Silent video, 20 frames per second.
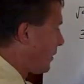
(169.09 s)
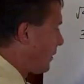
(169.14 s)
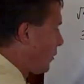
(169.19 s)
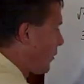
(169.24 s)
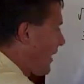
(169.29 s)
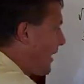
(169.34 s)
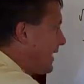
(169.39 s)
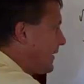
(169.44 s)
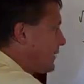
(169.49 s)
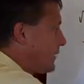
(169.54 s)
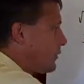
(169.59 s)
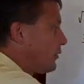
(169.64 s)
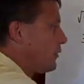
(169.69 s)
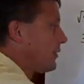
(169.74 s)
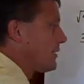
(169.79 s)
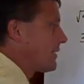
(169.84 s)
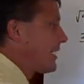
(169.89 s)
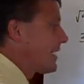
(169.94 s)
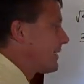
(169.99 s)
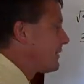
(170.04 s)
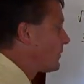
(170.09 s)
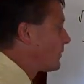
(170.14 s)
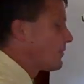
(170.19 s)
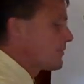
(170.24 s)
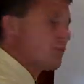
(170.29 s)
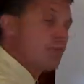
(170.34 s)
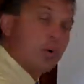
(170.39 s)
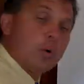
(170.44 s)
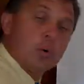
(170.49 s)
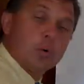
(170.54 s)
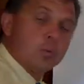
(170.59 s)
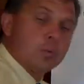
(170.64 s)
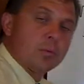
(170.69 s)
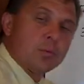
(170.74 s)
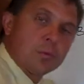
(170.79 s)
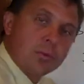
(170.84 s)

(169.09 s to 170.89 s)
radical, and the answer is no.